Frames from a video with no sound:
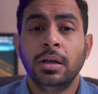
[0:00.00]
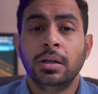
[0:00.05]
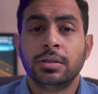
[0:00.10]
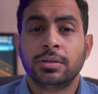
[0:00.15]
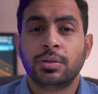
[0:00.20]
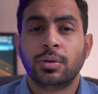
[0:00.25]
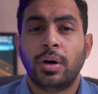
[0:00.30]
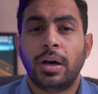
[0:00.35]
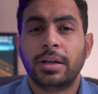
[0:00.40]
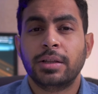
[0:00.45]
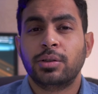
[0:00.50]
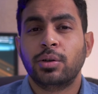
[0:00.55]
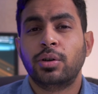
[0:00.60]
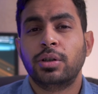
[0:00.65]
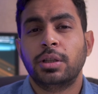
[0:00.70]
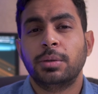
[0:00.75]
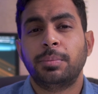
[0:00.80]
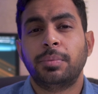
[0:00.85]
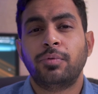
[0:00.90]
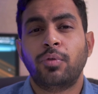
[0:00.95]
So I
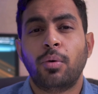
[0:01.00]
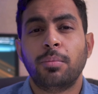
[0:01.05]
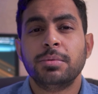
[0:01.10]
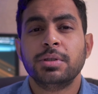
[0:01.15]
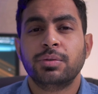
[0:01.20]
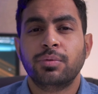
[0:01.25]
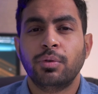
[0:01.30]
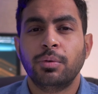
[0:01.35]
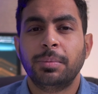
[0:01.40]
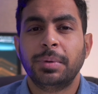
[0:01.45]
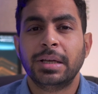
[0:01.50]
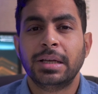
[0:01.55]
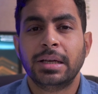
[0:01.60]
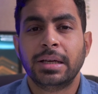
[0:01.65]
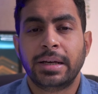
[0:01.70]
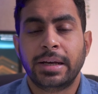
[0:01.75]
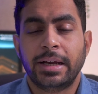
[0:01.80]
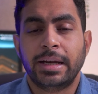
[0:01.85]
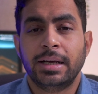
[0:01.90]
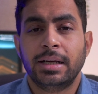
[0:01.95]
thought the performance will be
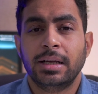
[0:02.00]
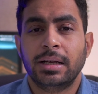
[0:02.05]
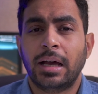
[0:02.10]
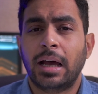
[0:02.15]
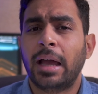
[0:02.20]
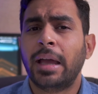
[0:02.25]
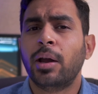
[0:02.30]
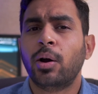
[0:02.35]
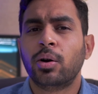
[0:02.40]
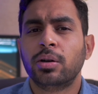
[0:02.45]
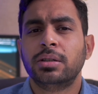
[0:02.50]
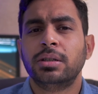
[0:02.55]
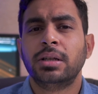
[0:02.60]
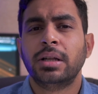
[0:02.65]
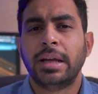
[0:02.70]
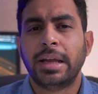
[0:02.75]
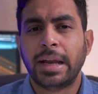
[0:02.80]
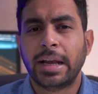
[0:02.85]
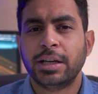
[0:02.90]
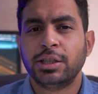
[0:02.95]
great. I ordered
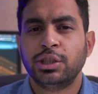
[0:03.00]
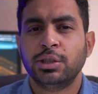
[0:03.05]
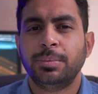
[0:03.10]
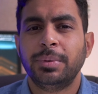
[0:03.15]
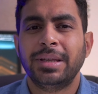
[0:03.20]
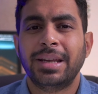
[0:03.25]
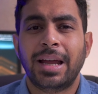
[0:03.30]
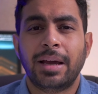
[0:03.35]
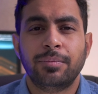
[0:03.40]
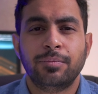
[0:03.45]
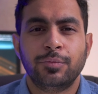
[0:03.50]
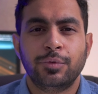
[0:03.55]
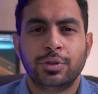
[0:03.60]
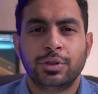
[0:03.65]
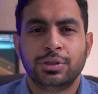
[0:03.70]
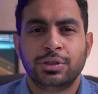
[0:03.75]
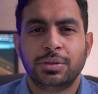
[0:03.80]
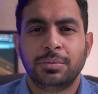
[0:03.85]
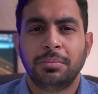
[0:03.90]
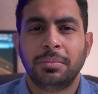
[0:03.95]
a 8GB RAM
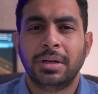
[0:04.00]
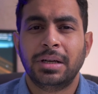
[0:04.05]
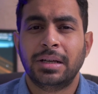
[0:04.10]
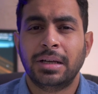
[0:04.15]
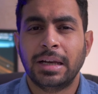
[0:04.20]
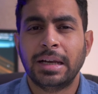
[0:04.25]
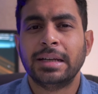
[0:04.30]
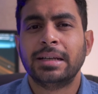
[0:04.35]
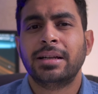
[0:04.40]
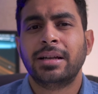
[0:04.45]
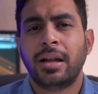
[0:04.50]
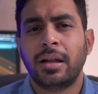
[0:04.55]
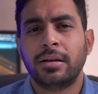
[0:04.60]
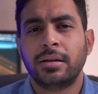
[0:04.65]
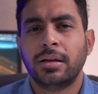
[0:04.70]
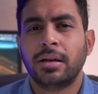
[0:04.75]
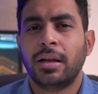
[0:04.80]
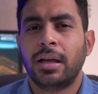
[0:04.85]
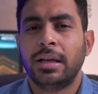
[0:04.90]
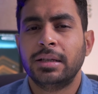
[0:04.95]
version, but later I
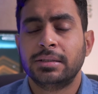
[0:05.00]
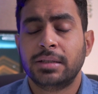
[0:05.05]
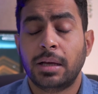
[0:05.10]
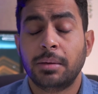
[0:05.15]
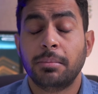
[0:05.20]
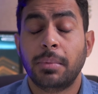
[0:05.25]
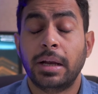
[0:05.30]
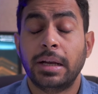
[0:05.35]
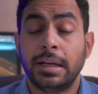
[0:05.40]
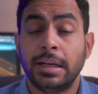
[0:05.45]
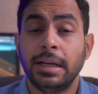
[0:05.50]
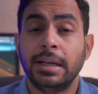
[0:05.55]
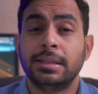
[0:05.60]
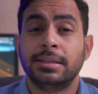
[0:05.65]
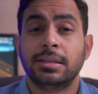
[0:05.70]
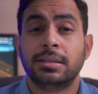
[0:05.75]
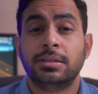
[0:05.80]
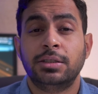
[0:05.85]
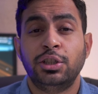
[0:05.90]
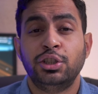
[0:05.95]
realized I might need
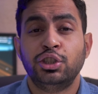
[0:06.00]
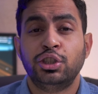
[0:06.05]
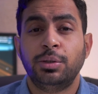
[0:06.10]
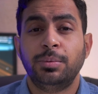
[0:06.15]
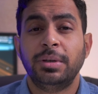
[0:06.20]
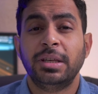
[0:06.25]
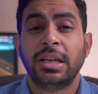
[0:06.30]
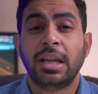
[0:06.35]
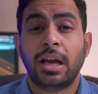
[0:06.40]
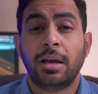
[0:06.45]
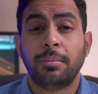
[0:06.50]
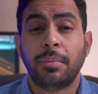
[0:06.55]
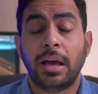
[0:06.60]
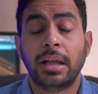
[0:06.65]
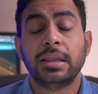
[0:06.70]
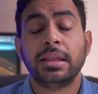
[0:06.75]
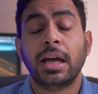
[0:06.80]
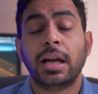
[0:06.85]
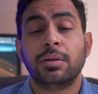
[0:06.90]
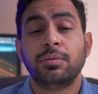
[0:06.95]
16GB RAM,
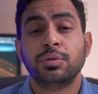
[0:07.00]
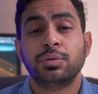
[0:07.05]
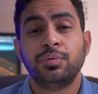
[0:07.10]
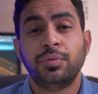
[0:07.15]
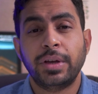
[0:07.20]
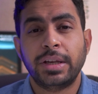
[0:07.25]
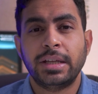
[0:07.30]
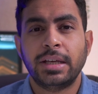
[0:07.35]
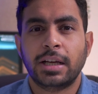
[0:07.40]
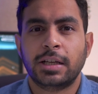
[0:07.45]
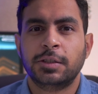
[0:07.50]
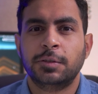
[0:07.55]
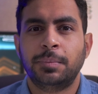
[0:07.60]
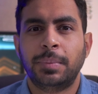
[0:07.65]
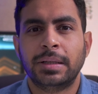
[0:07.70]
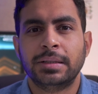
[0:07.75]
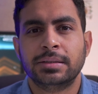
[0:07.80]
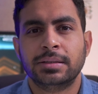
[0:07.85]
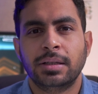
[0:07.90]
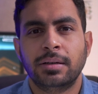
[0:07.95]
and that was very
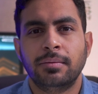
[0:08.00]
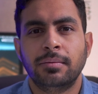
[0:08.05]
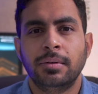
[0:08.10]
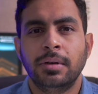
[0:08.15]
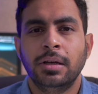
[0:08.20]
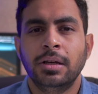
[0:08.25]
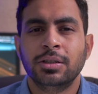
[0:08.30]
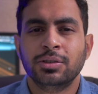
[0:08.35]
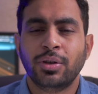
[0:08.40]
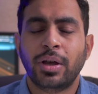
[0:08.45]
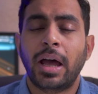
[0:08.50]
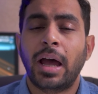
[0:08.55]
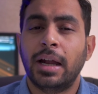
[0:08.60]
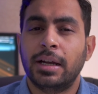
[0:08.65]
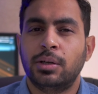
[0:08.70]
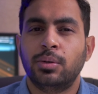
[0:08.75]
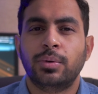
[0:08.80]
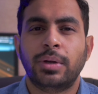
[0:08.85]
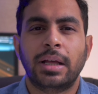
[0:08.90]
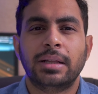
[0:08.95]
expensive. So I
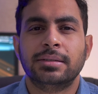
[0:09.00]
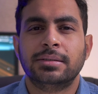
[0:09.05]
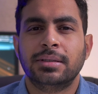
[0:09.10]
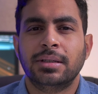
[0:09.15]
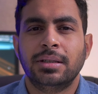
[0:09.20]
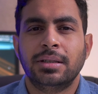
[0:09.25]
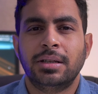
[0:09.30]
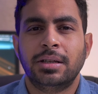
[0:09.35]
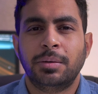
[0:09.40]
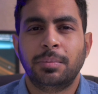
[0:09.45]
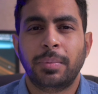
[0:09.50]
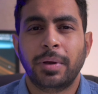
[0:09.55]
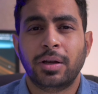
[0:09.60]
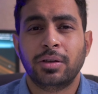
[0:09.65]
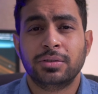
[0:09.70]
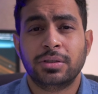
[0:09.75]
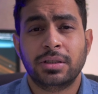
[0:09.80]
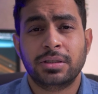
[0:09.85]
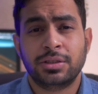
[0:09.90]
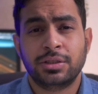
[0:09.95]
had to cancel it
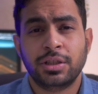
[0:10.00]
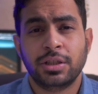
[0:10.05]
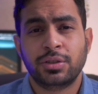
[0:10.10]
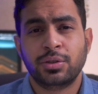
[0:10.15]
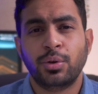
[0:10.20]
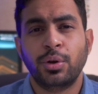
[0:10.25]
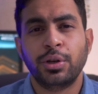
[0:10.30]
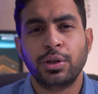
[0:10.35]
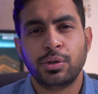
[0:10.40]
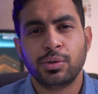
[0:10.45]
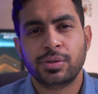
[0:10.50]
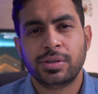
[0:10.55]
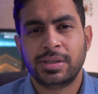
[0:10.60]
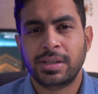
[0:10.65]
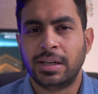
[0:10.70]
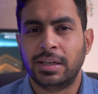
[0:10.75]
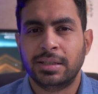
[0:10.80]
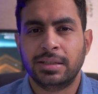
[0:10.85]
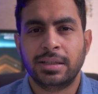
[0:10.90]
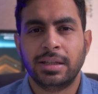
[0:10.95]
because it's just going to
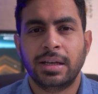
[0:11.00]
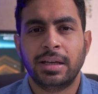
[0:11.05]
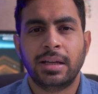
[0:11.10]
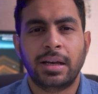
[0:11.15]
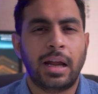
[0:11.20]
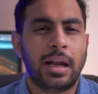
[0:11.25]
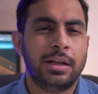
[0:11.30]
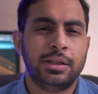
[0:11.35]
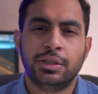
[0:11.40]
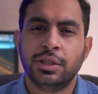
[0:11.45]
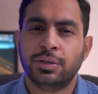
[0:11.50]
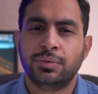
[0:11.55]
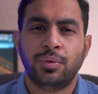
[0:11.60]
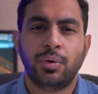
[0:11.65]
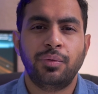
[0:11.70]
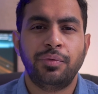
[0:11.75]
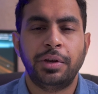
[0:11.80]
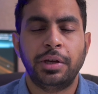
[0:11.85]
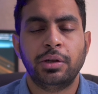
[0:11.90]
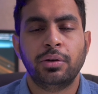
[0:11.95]
sit there and just
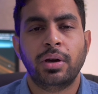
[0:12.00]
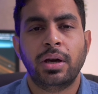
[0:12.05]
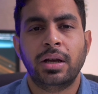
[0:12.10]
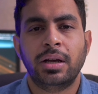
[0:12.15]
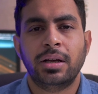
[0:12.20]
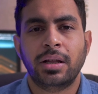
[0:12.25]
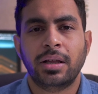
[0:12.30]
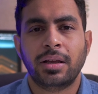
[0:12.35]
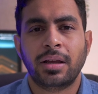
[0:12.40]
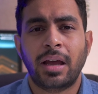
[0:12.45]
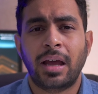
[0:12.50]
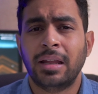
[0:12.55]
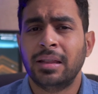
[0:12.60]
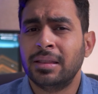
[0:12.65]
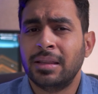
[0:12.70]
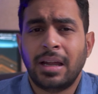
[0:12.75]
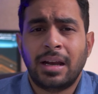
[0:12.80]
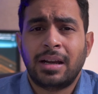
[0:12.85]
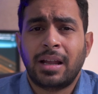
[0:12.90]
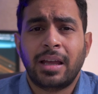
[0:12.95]
for video editing,
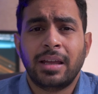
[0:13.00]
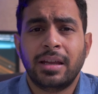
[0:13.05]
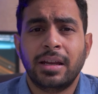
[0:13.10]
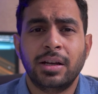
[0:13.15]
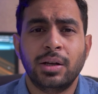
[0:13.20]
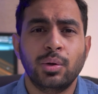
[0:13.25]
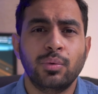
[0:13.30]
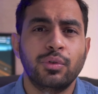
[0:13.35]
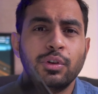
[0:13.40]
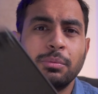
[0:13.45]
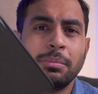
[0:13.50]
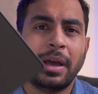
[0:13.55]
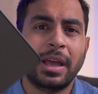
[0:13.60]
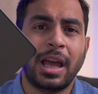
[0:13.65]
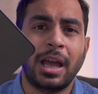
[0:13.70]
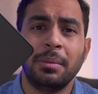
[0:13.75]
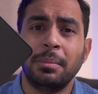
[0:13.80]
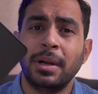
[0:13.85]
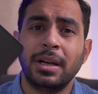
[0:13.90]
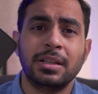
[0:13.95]
and that I can do with my
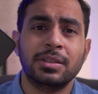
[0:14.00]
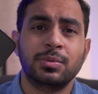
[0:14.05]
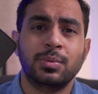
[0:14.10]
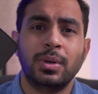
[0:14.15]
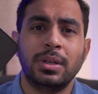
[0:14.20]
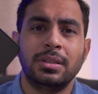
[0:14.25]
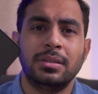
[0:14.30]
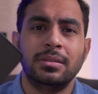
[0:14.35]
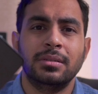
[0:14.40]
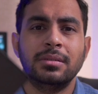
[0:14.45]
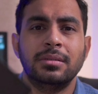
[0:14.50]
iPad as well.